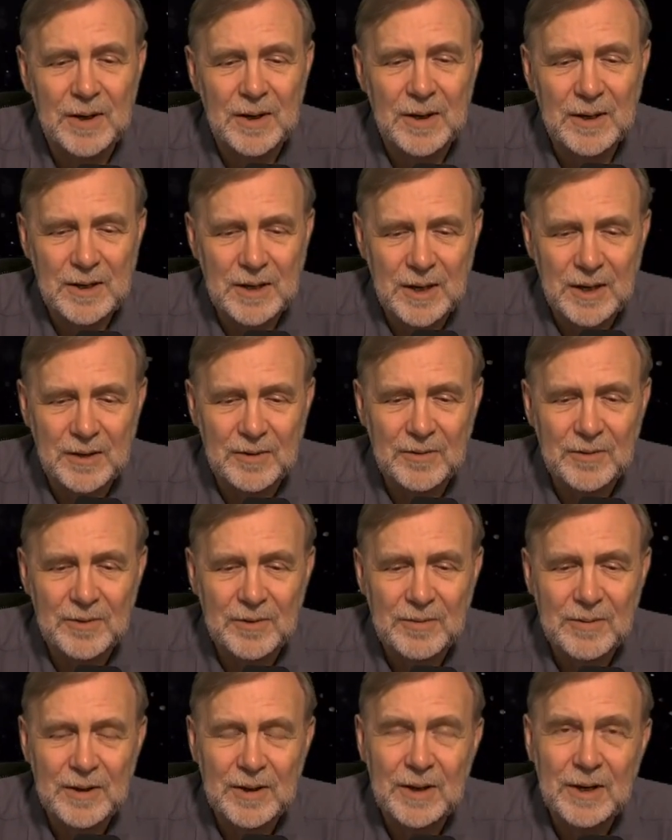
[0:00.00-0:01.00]
And
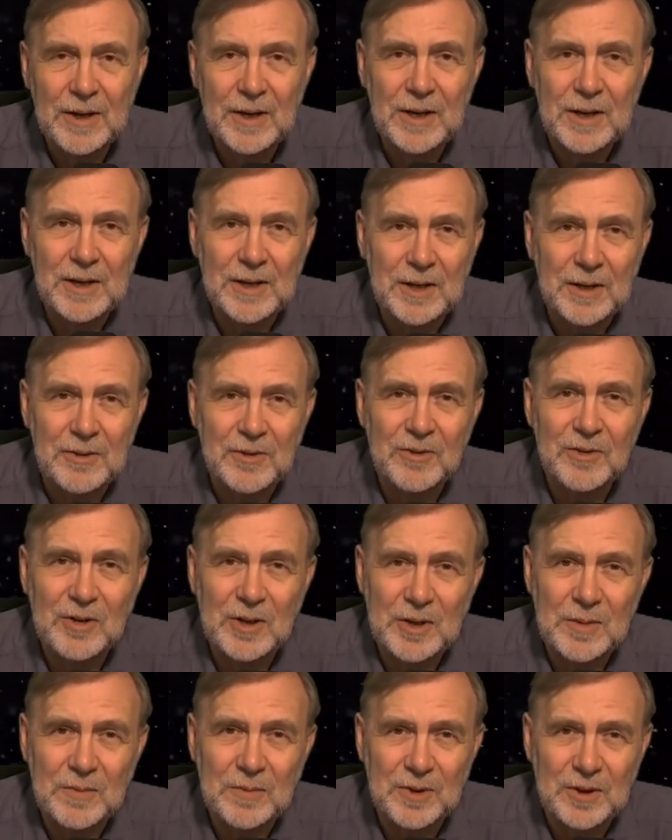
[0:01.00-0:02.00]
yes, it can
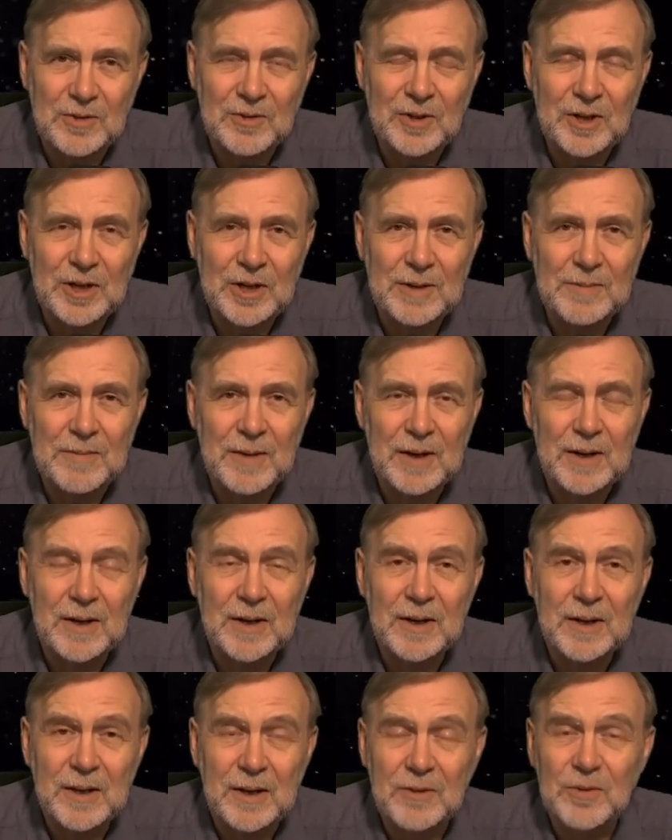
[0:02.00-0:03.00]
seem risky.
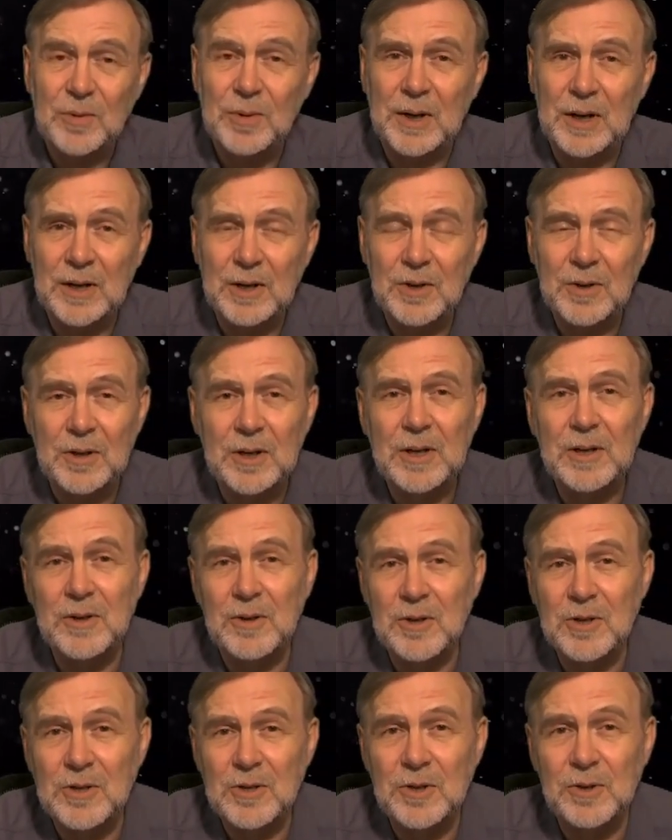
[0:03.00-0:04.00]
That's why you need
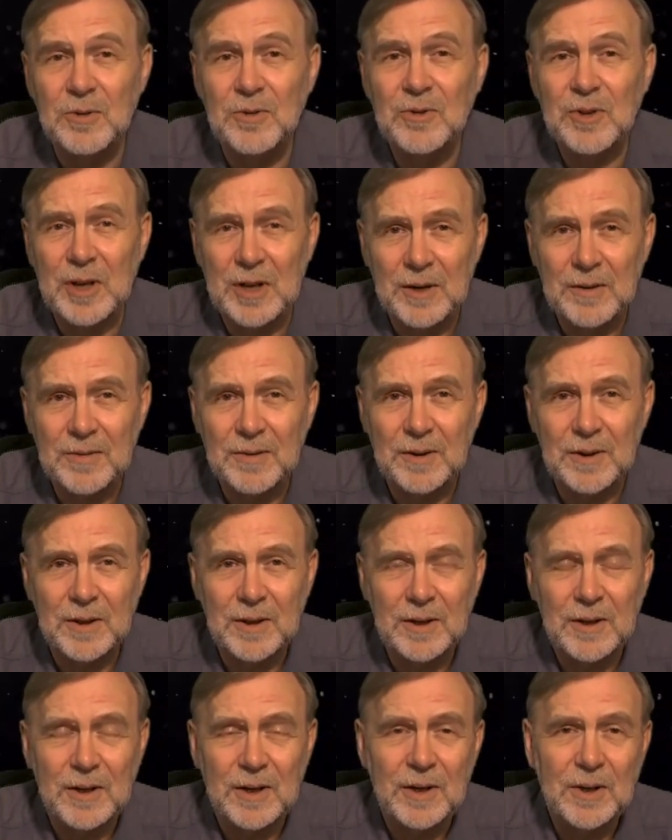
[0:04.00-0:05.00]
to choose
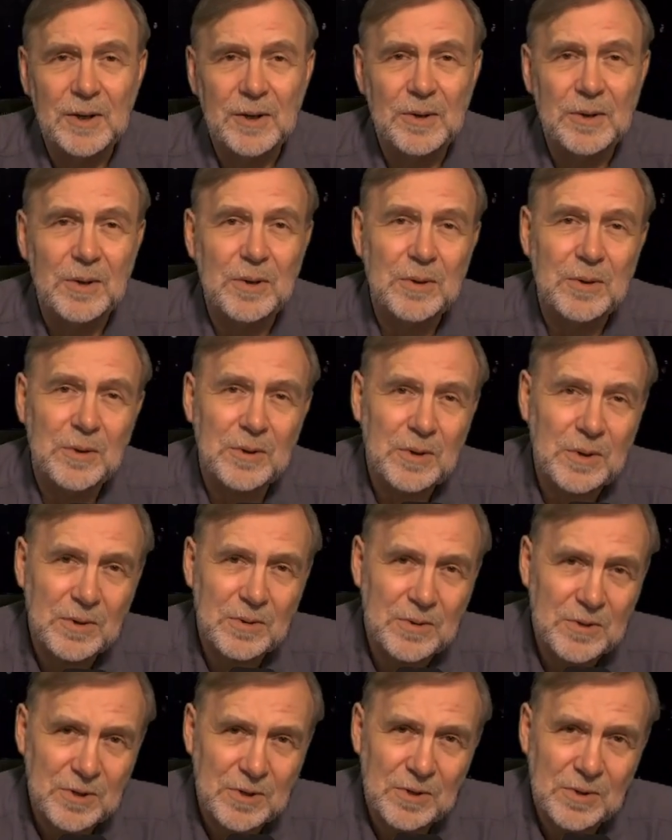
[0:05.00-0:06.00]
carefully who
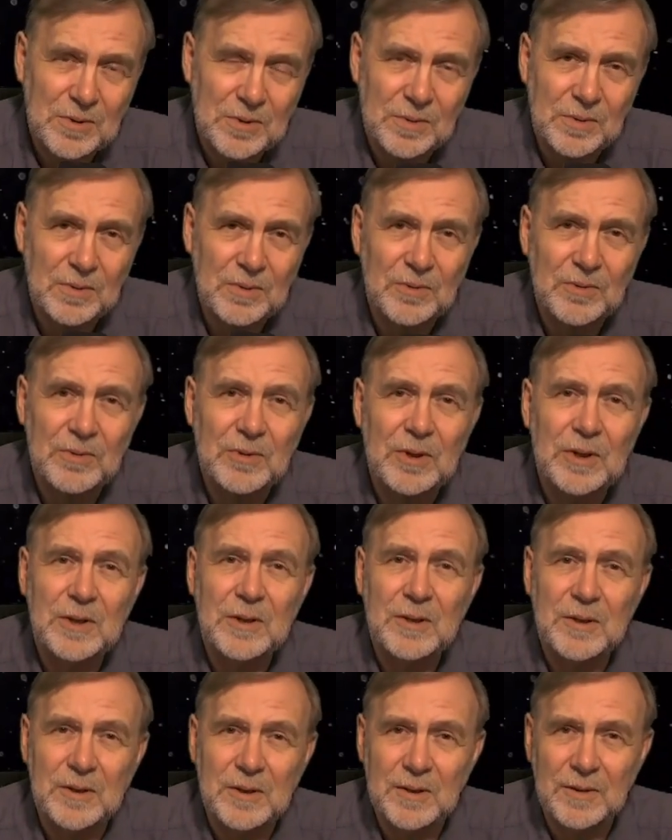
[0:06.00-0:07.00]
you choose
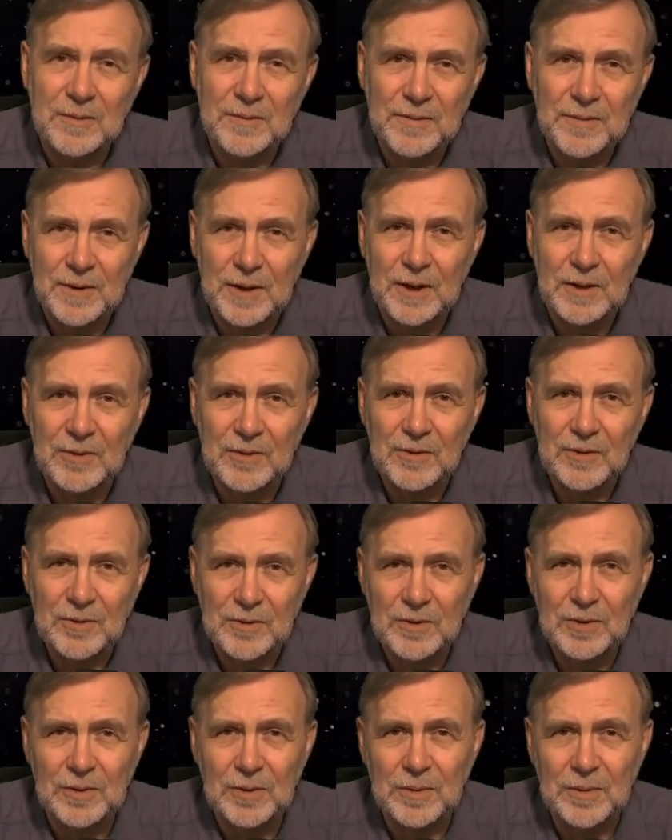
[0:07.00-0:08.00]
to confess
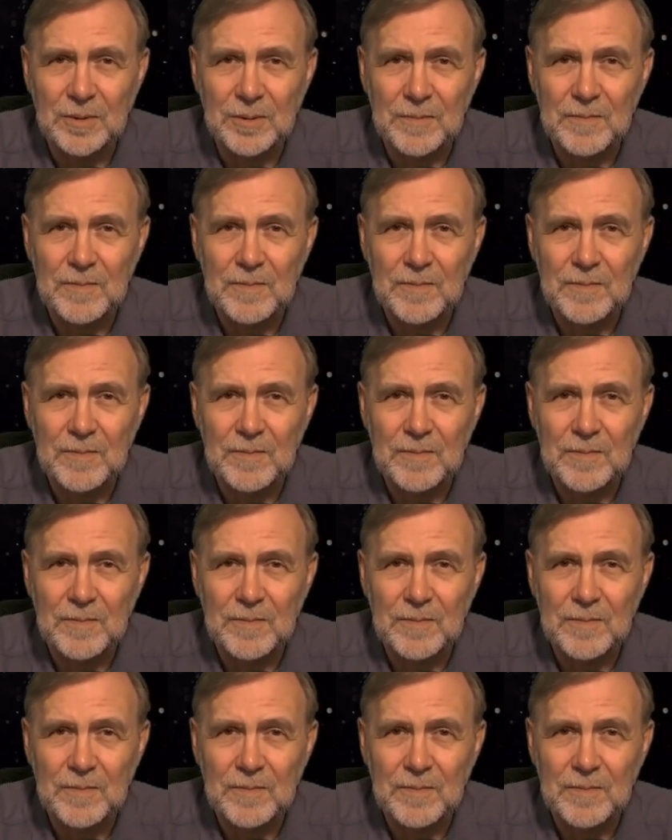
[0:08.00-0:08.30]
to.